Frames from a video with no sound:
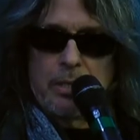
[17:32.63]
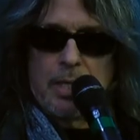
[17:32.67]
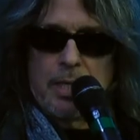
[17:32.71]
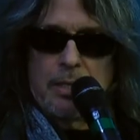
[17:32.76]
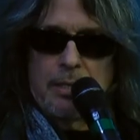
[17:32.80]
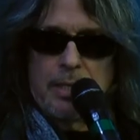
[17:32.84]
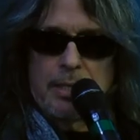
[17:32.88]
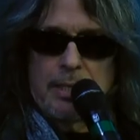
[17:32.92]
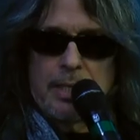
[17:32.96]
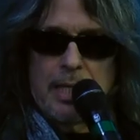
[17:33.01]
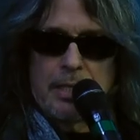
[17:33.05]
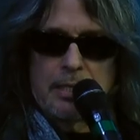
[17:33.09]
I
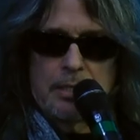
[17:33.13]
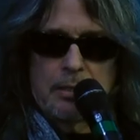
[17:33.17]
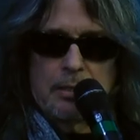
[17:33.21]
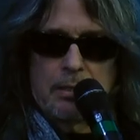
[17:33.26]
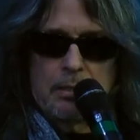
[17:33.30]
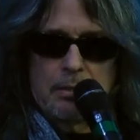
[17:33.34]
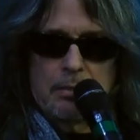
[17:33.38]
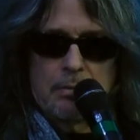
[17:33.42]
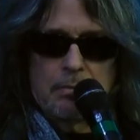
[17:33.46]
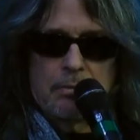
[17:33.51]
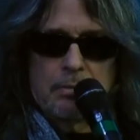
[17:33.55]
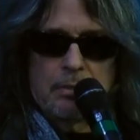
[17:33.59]
think that's
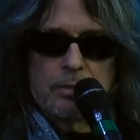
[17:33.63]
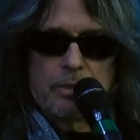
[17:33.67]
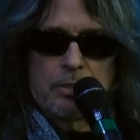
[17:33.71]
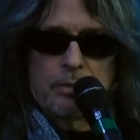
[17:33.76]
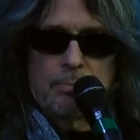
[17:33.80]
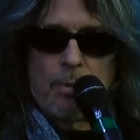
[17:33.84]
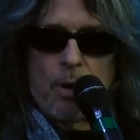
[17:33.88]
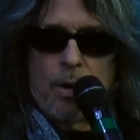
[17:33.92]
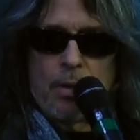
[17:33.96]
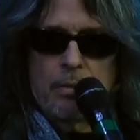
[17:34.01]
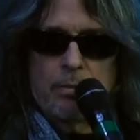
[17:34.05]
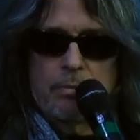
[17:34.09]
the, the
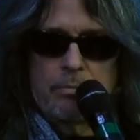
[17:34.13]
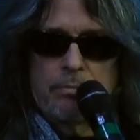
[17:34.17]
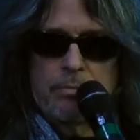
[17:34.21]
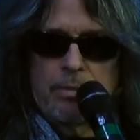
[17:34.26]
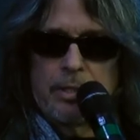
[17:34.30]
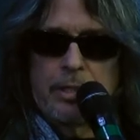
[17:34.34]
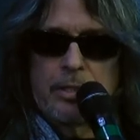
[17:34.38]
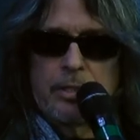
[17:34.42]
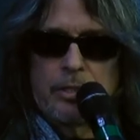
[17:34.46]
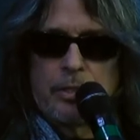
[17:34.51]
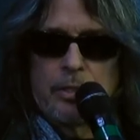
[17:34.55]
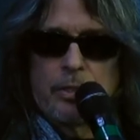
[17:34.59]
smart
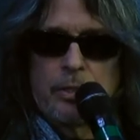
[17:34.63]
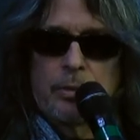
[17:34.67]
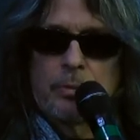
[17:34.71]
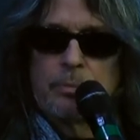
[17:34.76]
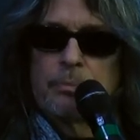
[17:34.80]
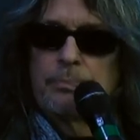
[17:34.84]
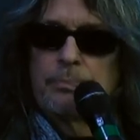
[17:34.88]
thing to do.